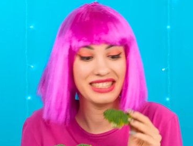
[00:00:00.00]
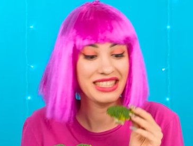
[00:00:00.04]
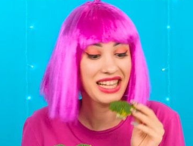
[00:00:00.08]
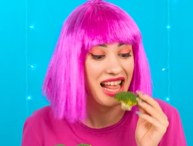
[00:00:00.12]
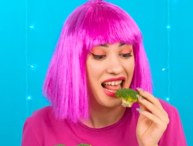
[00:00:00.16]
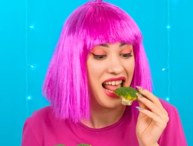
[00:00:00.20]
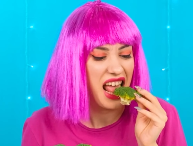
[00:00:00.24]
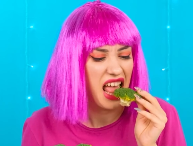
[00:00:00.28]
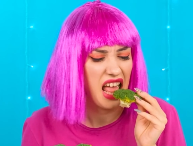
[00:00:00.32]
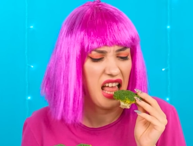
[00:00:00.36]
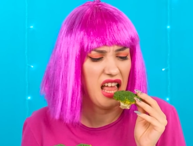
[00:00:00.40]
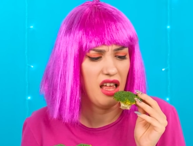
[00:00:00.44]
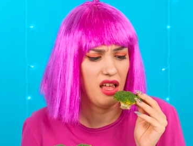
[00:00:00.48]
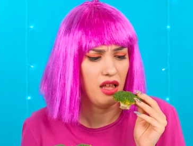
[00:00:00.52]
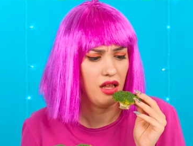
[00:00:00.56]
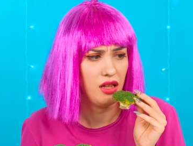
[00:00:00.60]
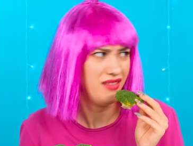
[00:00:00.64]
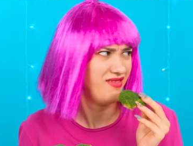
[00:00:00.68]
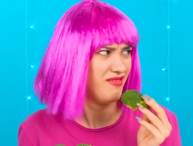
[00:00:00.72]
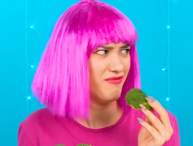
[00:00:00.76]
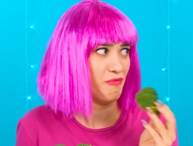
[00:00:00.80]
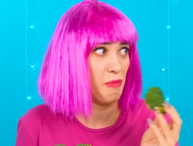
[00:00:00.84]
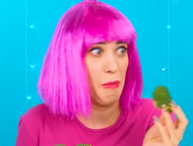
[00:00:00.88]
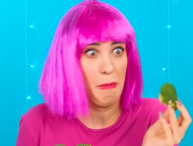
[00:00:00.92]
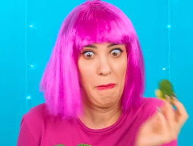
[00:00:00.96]
So
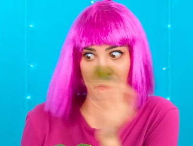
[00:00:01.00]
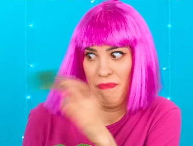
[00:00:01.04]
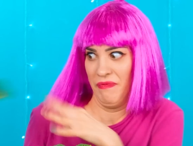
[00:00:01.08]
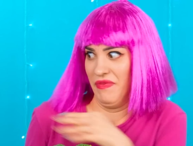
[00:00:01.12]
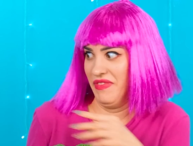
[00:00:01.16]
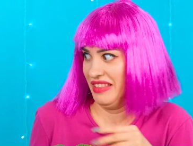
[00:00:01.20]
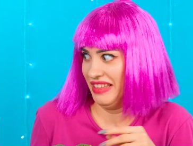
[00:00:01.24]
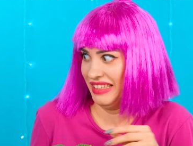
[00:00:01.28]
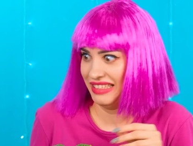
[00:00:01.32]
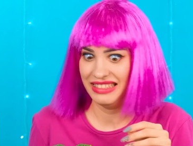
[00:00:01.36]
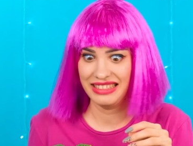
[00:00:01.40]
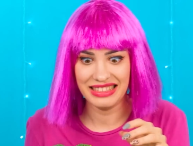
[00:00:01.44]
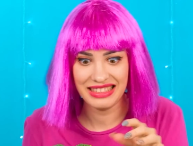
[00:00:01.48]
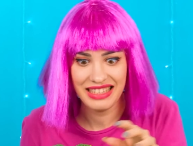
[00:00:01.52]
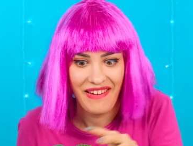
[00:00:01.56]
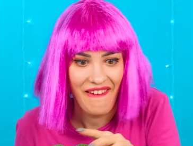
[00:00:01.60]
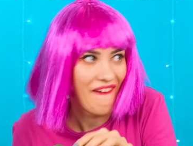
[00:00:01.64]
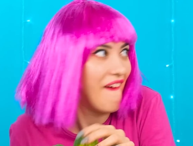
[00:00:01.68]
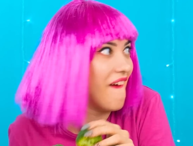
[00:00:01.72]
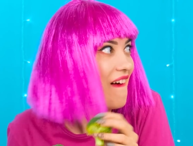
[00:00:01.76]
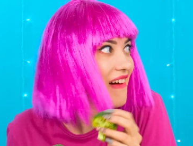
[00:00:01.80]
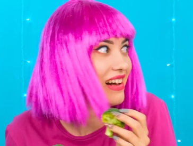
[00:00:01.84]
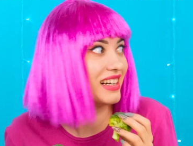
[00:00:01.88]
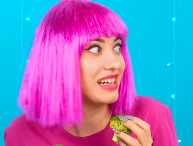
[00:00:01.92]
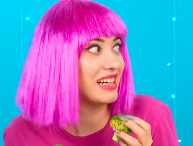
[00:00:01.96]
naive.
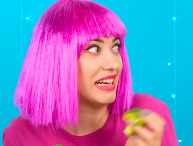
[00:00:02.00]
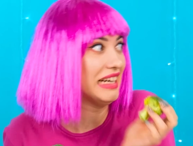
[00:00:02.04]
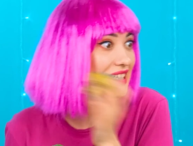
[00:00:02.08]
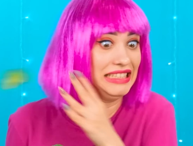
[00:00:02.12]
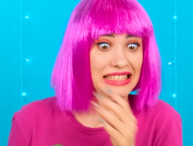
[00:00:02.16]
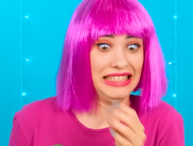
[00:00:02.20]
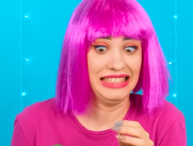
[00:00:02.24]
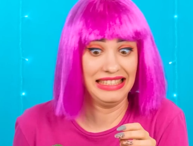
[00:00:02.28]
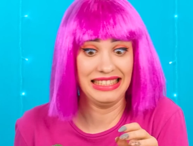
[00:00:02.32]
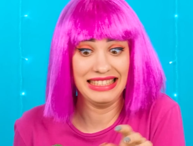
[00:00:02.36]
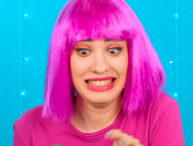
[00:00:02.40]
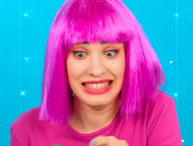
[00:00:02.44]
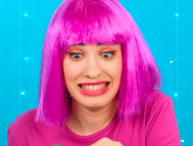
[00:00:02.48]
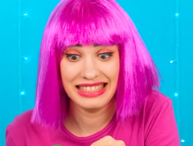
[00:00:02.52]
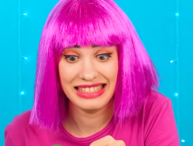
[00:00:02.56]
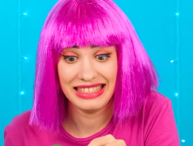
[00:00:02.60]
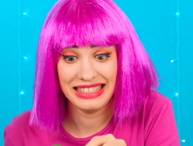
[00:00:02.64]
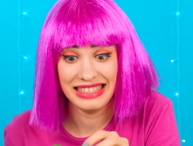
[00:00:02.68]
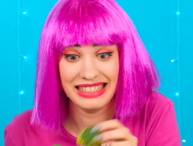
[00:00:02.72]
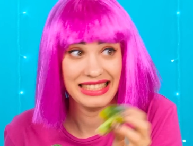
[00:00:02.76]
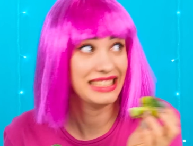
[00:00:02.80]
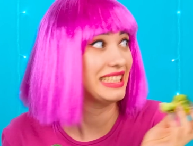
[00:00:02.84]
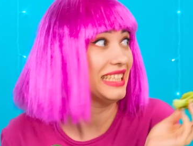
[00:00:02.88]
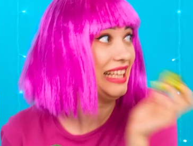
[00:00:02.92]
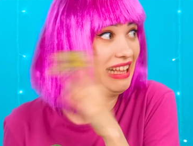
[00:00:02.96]
While they're looking,
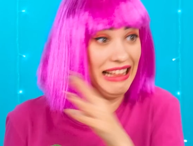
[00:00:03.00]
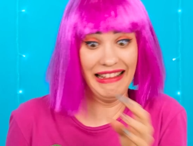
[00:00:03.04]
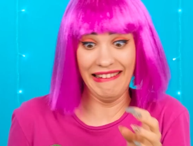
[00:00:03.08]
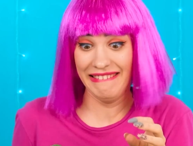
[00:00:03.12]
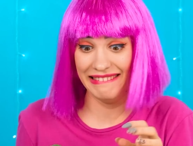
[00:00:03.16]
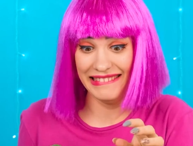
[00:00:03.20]
I'm just gonna